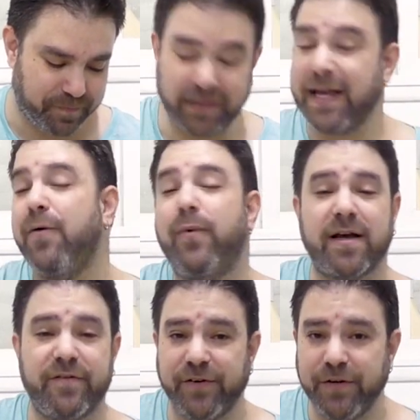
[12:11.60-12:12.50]
play
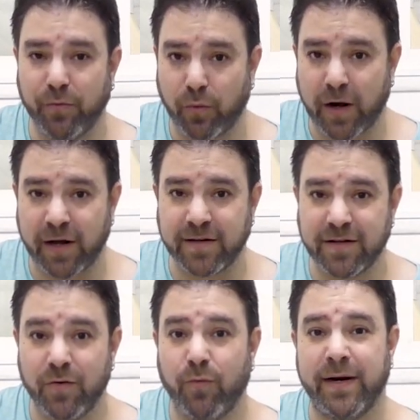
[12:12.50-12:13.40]
whatever you
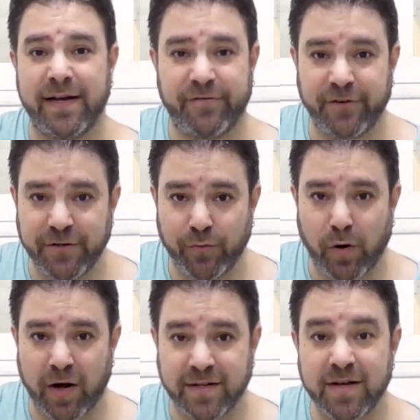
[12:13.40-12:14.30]
want, whenever you
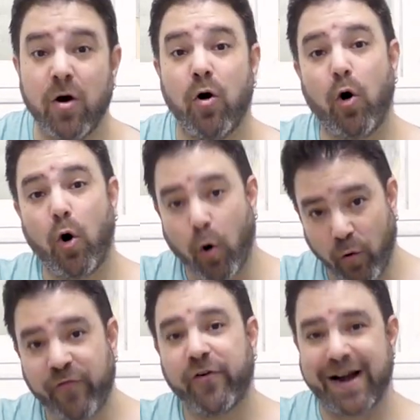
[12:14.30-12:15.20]
want,
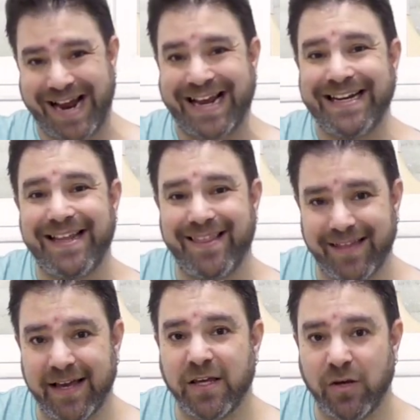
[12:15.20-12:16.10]
over
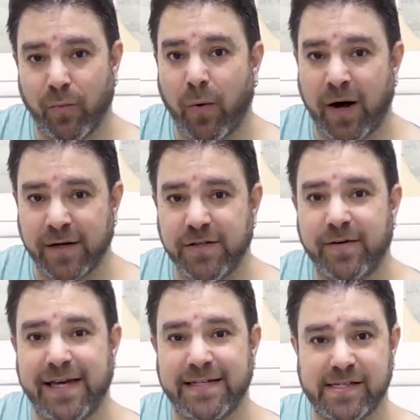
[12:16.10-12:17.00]
anything you want.
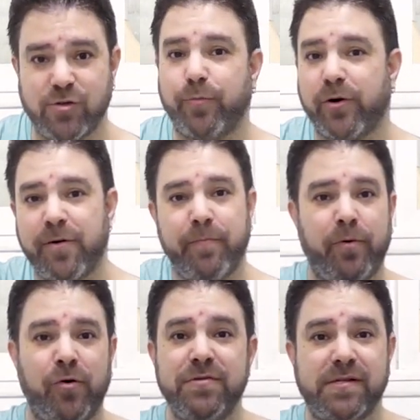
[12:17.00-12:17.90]
You can
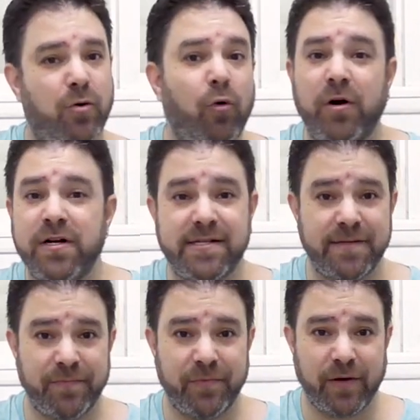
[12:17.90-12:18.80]
superimpose
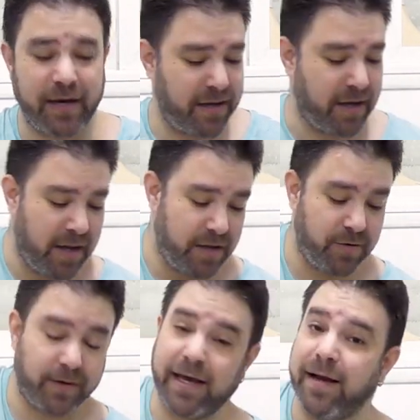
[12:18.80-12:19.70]
chords, okay?
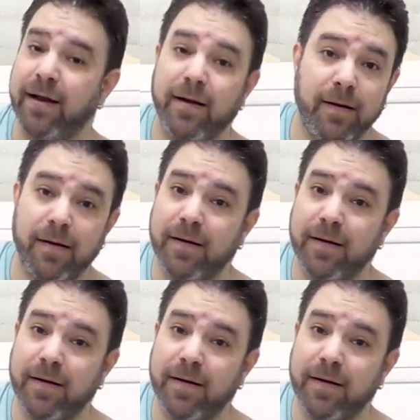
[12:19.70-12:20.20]
You can